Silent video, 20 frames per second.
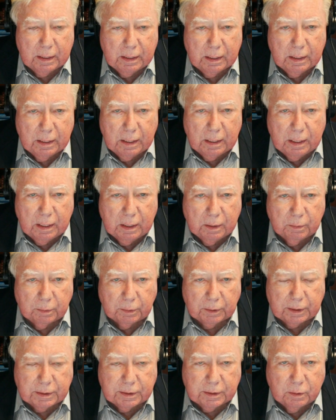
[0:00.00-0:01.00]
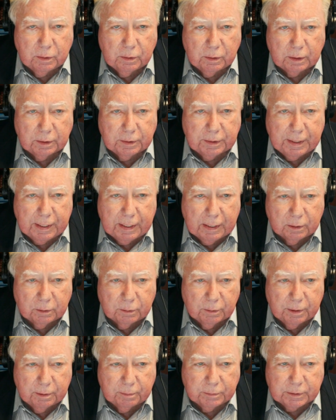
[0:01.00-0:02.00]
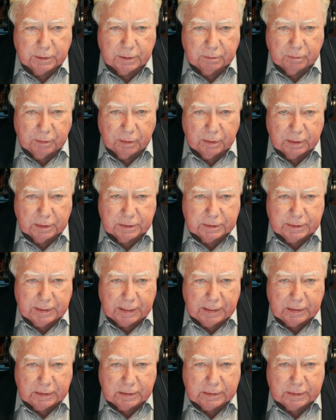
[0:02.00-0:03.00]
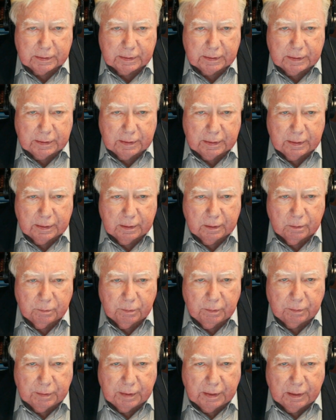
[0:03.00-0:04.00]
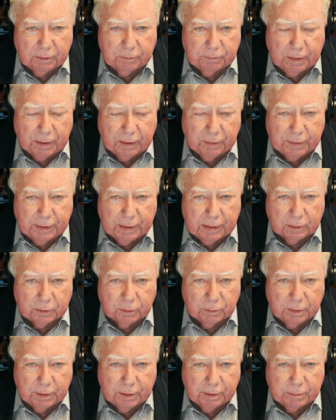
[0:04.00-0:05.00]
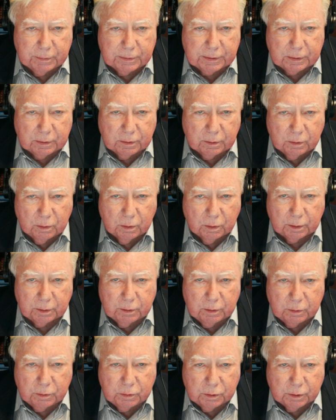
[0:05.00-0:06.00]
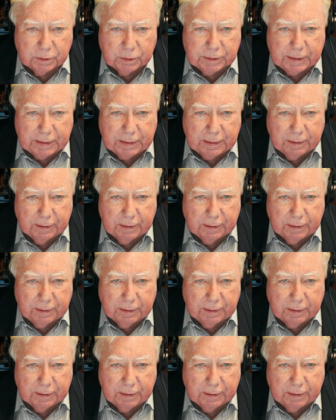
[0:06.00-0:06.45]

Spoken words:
algorithms in the various states. We've now found algorithms in New York, New Jersey,